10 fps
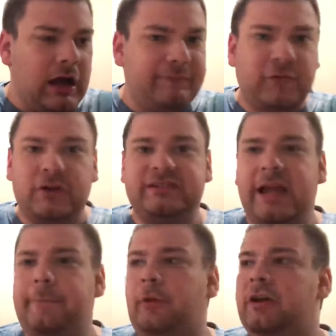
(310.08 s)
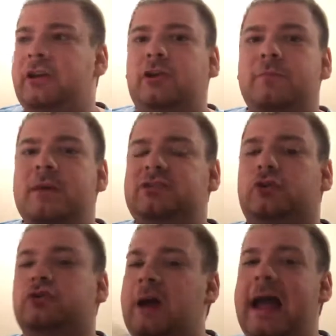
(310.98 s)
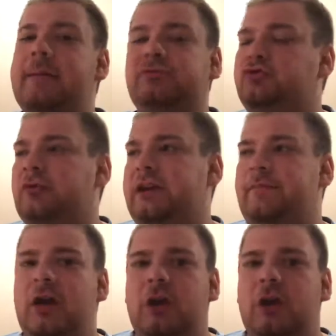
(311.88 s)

For example, in Mr. Krabs' Dream,